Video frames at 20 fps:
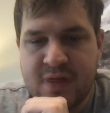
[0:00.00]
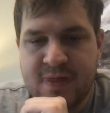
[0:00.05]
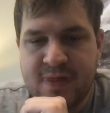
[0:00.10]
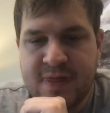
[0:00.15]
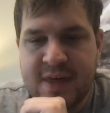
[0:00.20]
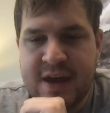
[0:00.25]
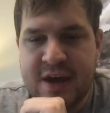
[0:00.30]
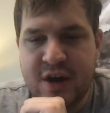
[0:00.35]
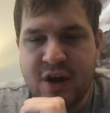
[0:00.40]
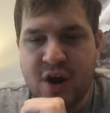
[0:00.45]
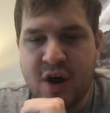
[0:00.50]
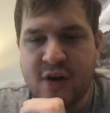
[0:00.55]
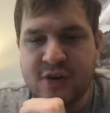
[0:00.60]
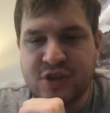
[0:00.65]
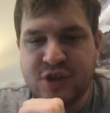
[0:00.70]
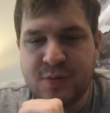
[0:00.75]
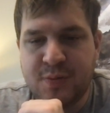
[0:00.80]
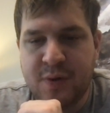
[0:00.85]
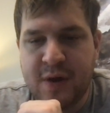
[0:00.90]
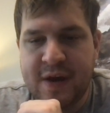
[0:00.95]
They could
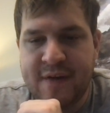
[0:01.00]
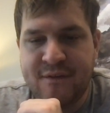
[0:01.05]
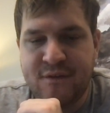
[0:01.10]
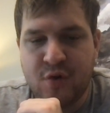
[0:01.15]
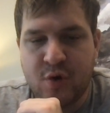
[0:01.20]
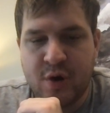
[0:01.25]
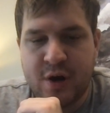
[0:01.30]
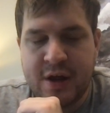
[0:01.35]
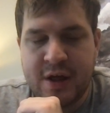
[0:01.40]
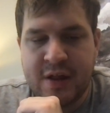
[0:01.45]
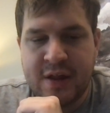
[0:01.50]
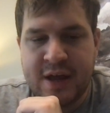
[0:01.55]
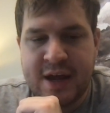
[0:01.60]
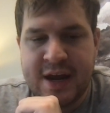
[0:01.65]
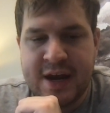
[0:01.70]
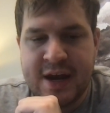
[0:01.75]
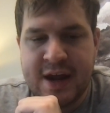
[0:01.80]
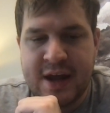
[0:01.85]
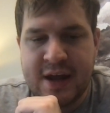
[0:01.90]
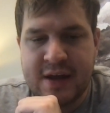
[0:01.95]
also play Florida
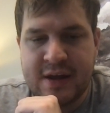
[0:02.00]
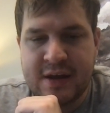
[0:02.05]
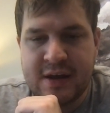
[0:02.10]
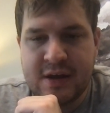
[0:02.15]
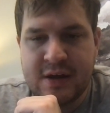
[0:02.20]
Atlantic.